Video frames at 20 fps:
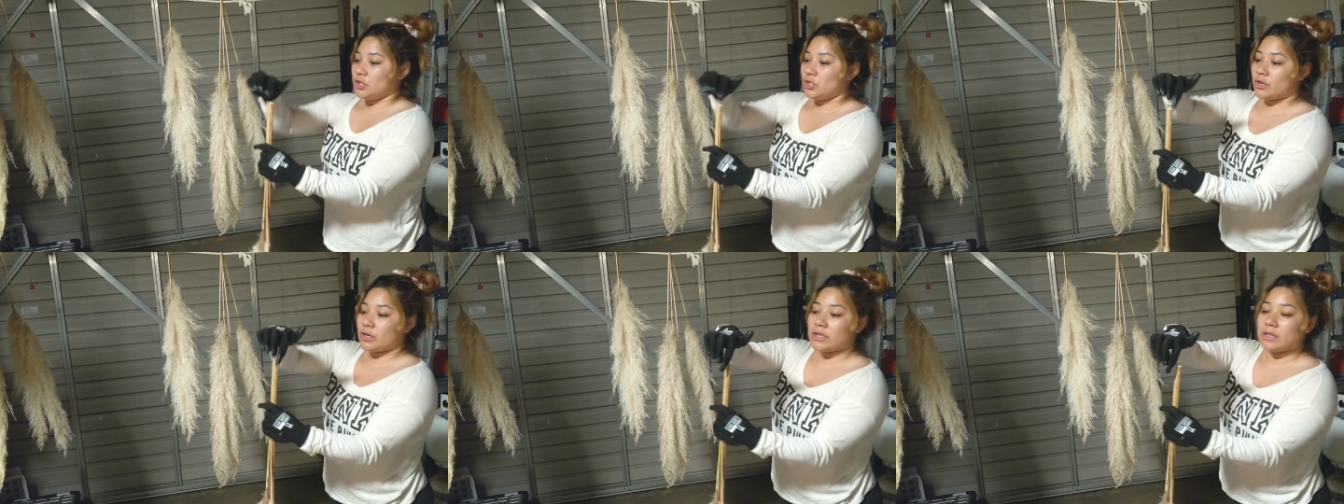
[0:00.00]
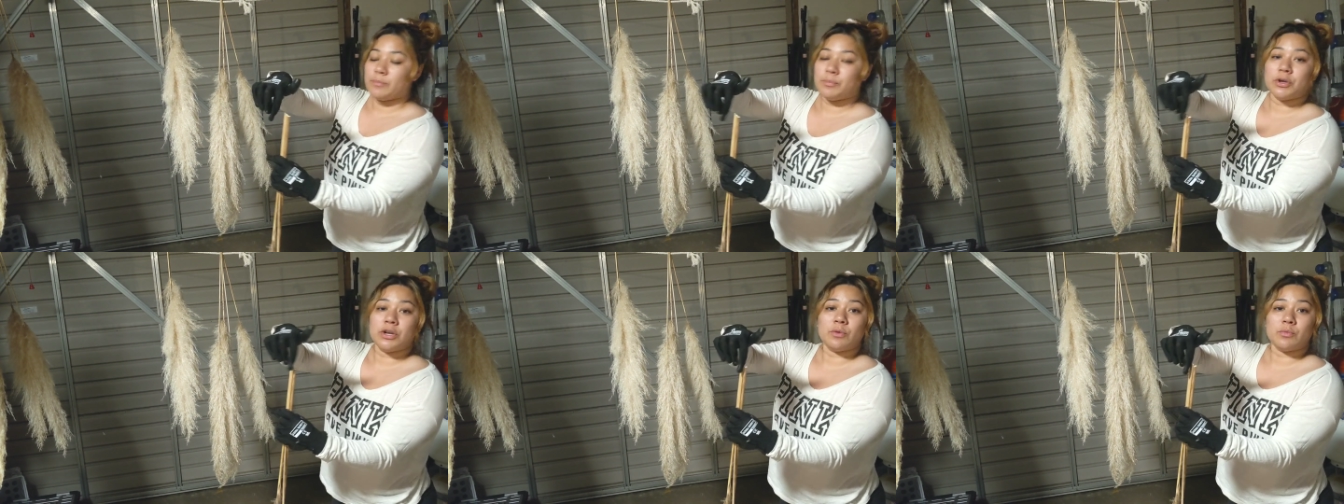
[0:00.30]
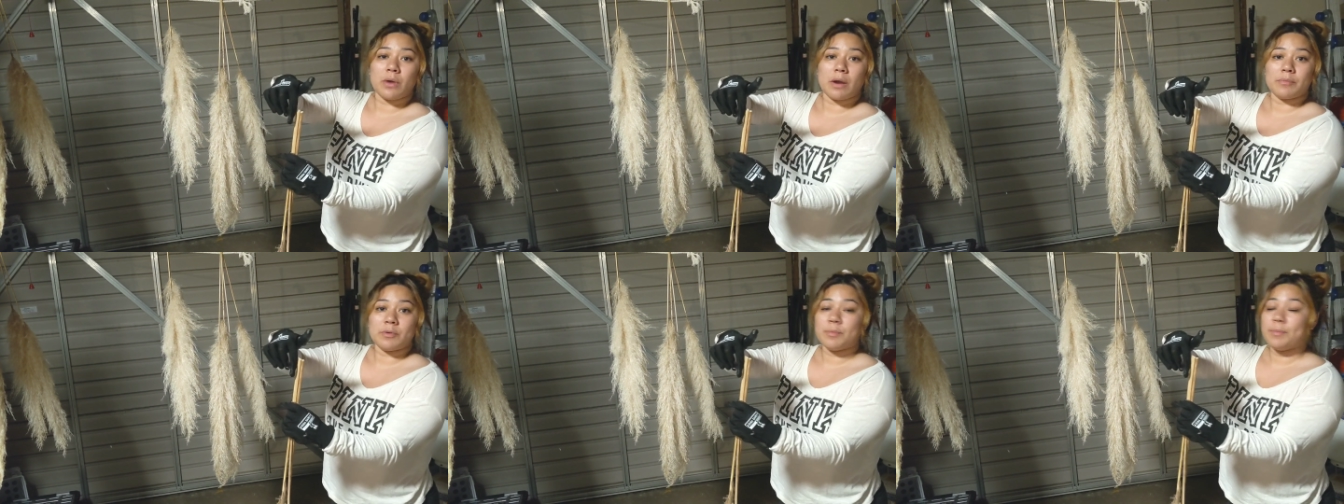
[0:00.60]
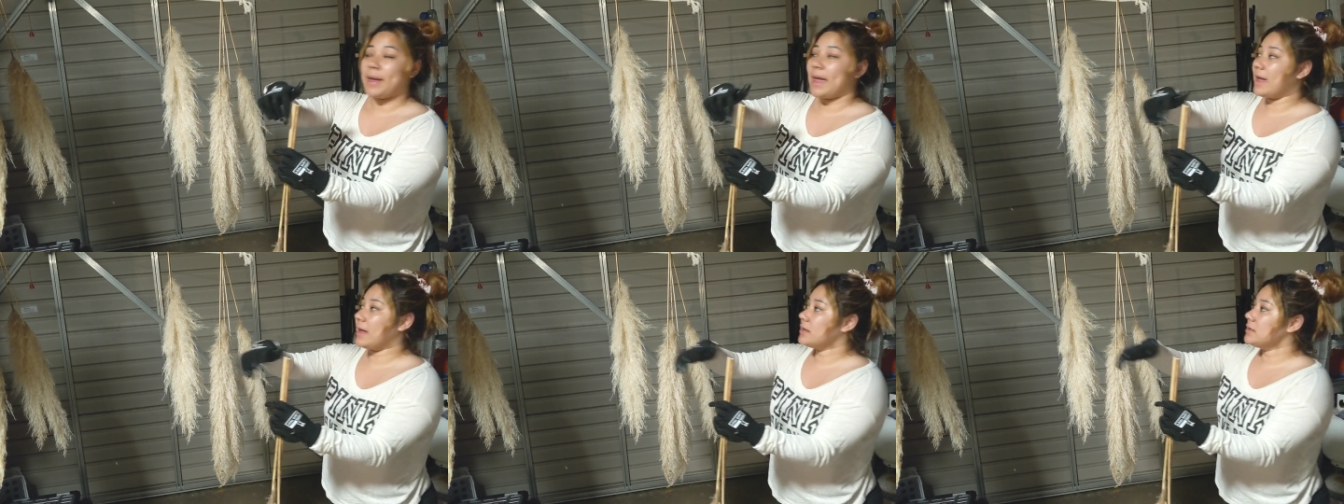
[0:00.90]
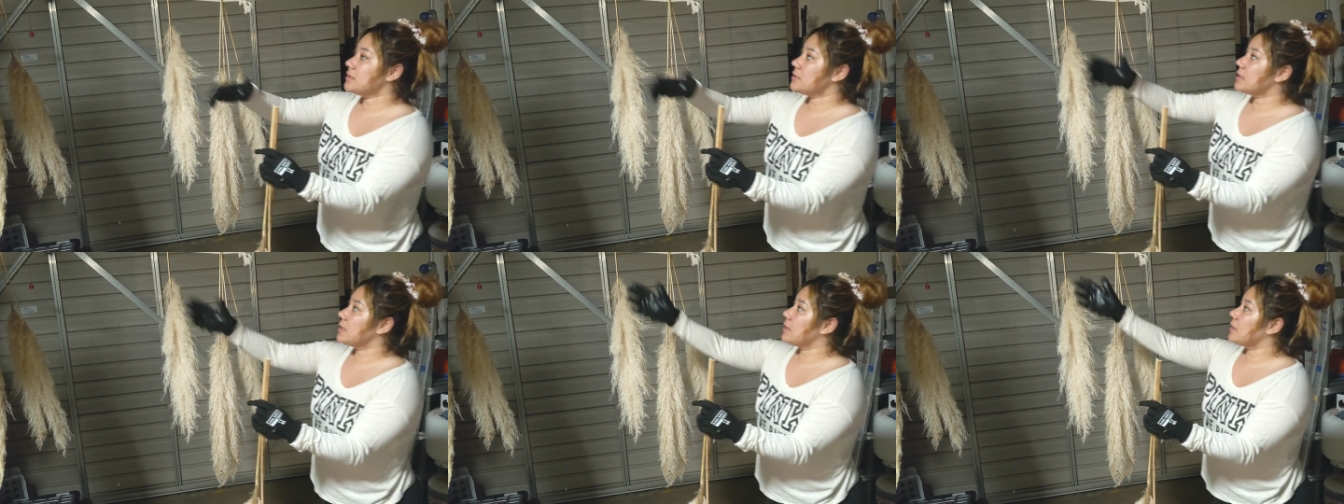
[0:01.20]
You're gonna put a rubber
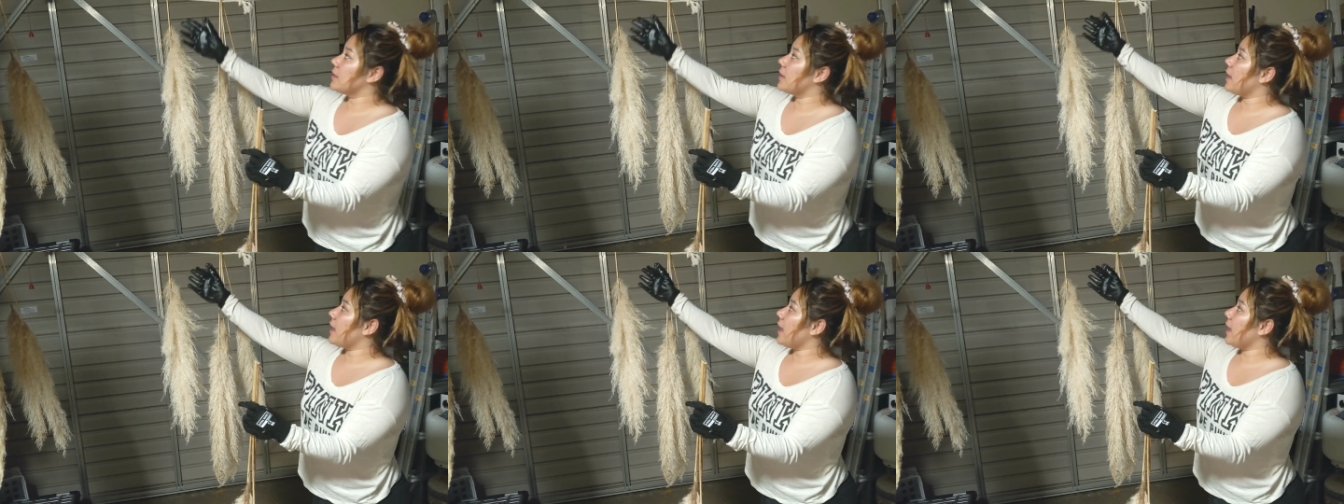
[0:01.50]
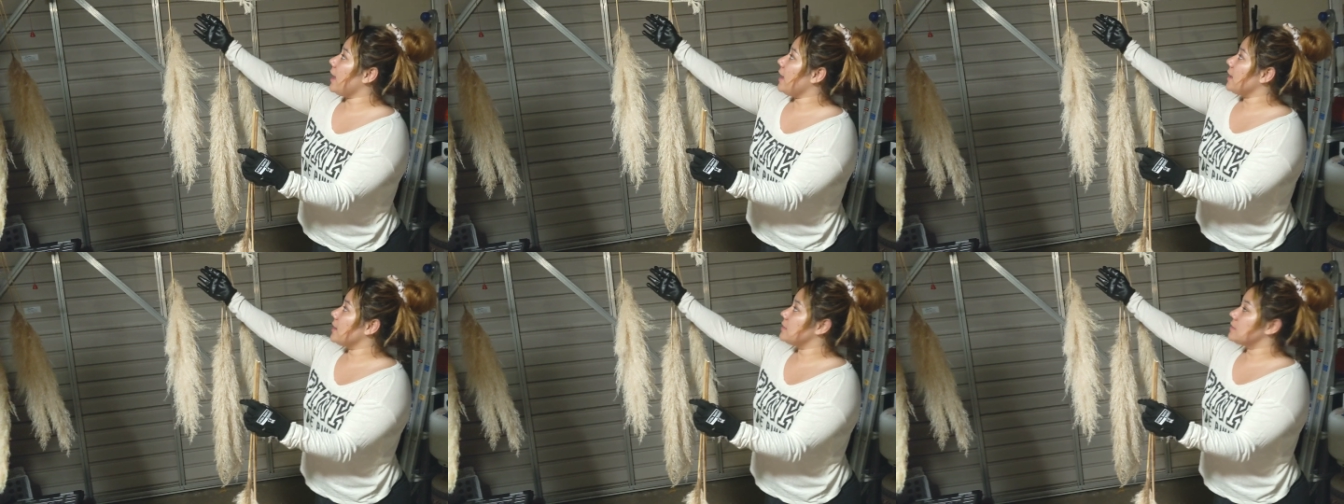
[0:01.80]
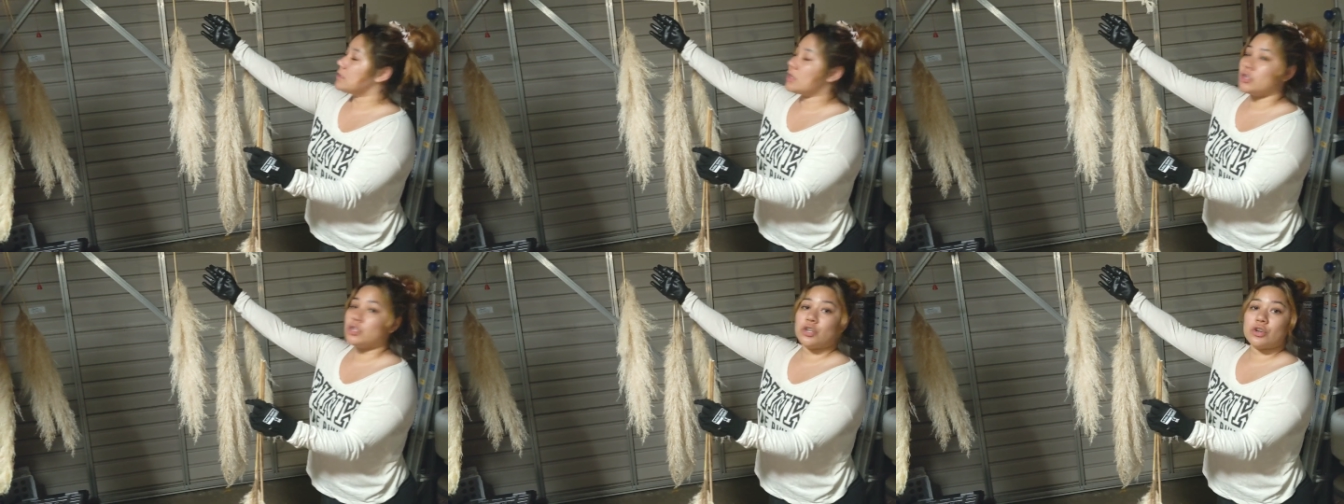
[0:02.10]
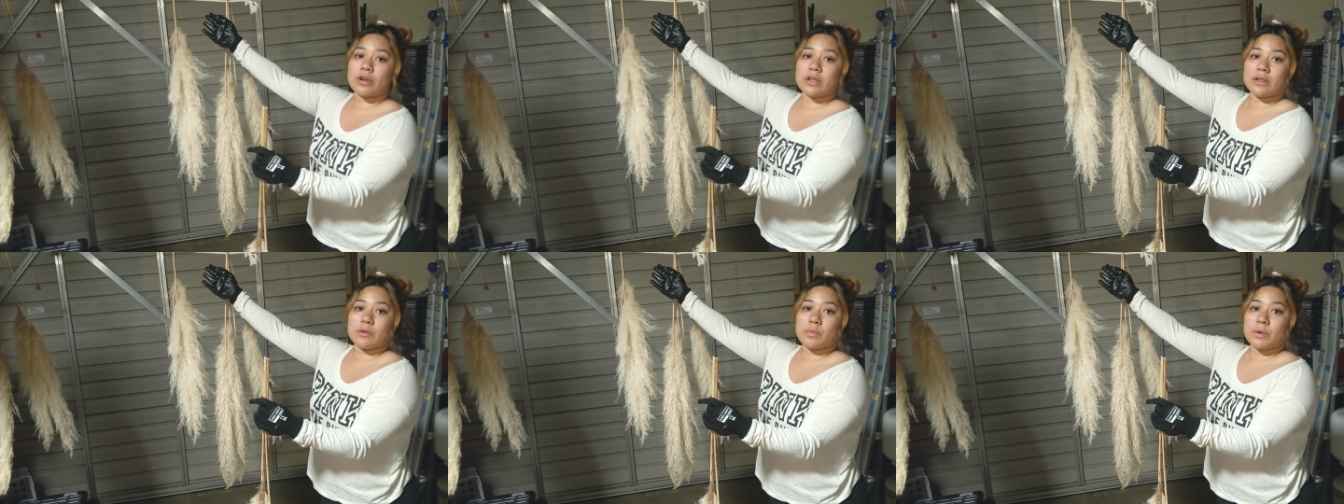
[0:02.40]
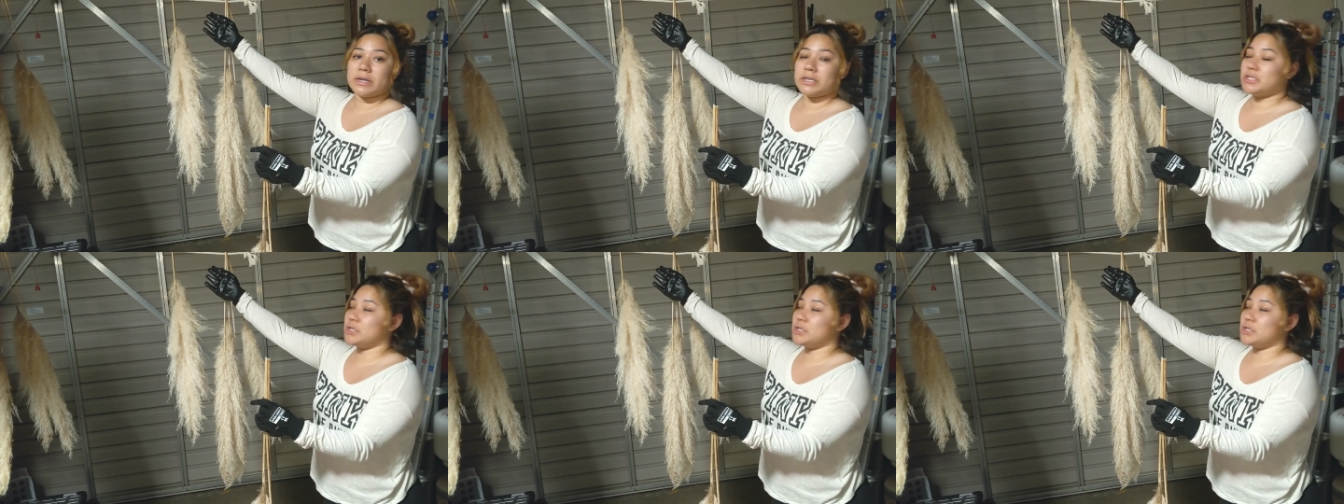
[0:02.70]
band, and you're gonna